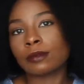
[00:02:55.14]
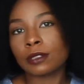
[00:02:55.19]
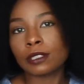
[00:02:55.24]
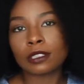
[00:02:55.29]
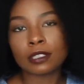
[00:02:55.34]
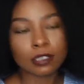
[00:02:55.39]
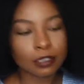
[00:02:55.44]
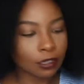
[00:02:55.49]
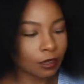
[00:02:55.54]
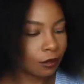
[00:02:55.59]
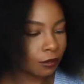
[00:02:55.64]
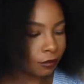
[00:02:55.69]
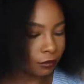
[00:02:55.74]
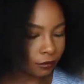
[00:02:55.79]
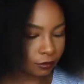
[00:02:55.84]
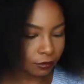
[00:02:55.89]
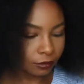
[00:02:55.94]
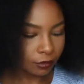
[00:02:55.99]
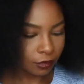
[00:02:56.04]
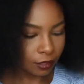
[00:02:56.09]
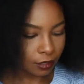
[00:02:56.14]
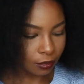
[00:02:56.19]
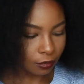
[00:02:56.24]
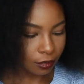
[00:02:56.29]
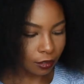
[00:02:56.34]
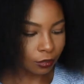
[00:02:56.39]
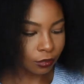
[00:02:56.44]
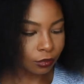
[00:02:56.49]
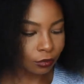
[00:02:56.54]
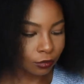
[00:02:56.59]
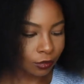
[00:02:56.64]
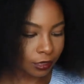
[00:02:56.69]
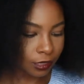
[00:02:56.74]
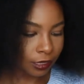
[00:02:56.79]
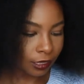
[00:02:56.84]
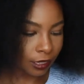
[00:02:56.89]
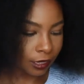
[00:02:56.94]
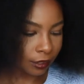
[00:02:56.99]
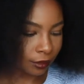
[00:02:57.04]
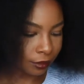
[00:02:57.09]
We just gonna, go through it
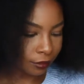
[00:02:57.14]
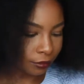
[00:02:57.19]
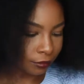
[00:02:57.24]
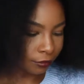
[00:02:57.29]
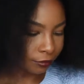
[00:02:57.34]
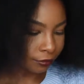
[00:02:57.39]
together.